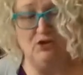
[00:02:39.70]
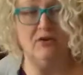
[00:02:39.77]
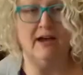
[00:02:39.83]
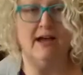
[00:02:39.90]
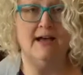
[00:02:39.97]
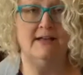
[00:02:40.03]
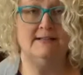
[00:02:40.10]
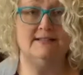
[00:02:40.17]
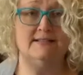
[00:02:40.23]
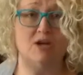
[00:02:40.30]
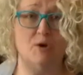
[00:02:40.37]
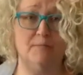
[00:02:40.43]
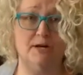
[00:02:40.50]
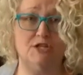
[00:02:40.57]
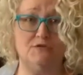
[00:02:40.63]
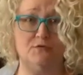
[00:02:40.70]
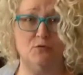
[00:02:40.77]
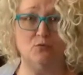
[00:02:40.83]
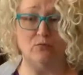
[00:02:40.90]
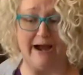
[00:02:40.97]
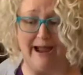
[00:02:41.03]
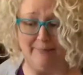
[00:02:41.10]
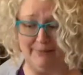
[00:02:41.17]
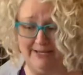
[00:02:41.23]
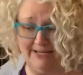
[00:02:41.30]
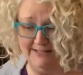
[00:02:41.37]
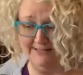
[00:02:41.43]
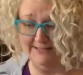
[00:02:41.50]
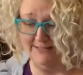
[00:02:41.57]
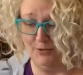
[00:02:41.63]
guys so much for wrapping
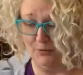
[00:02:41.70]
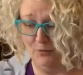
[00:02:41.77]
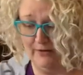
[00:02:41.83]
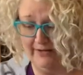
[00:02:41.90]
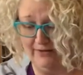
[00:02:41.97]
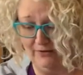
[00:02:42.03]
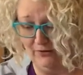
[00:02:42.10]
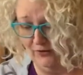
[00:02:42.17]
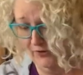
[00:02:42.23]
it so well